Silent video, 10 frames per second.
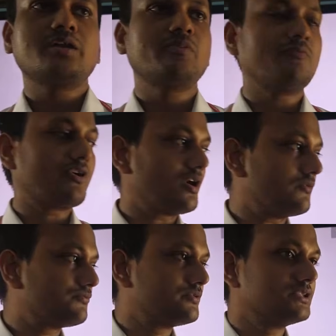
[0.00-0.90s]
member of
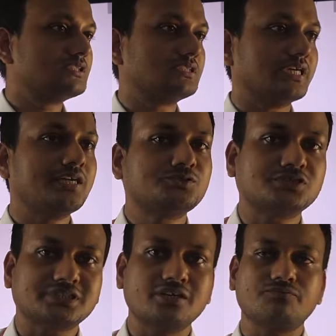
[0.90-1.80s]

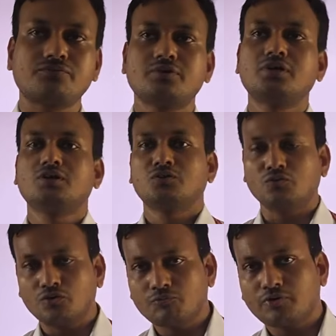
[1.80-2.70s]
St.Joseph'S
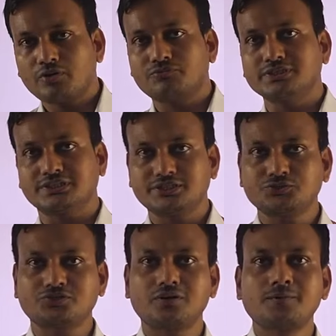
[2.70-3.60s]
group of
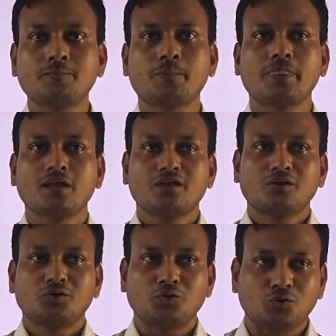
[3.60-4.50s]
institution.
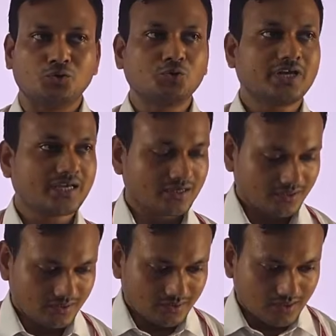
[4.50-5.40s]
Today,
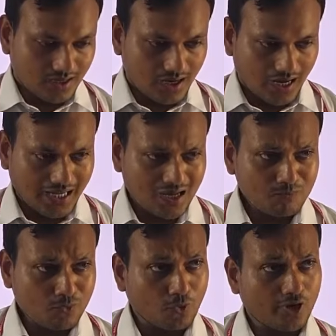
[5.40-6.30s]
I am
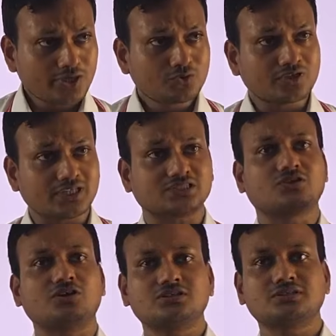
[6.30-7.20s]
going to
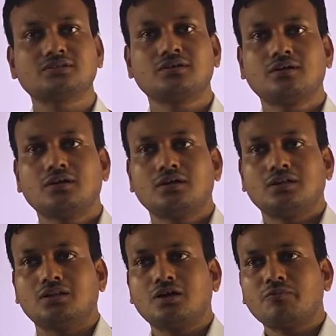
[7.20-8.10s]
discuss
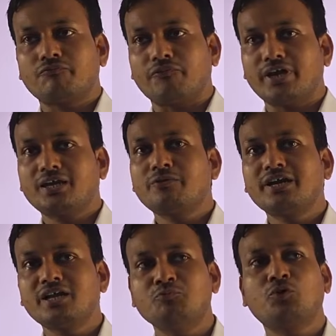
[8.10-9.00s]
the very
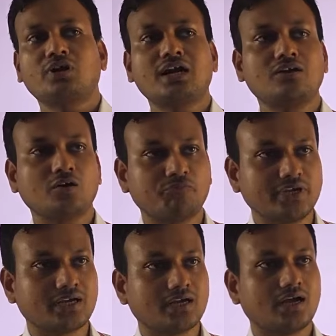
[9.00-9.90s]
important topic,
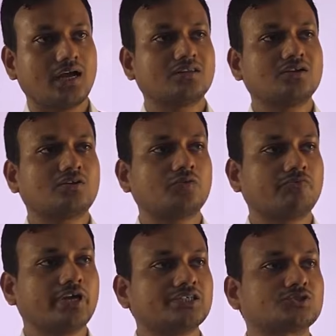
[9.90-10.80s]
and the
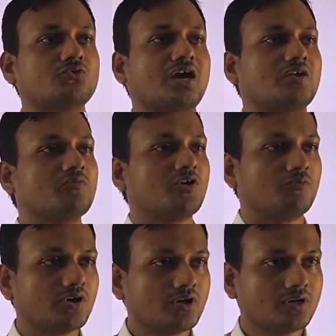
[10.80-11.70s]
topic is quantum
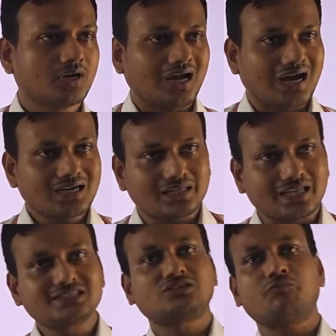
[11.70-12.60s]
number, and
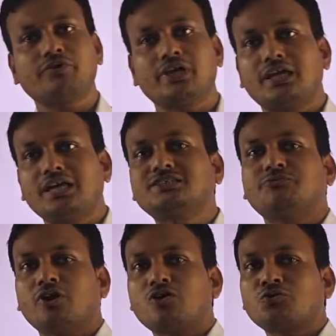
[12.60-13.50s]
this topic is
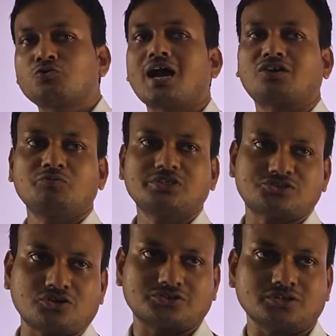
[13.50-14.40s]
belong to atomic
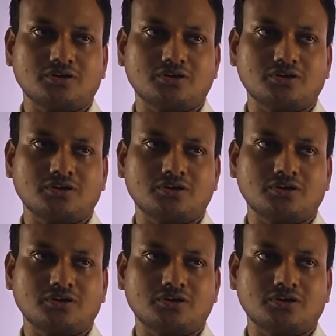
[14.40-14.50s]
structure.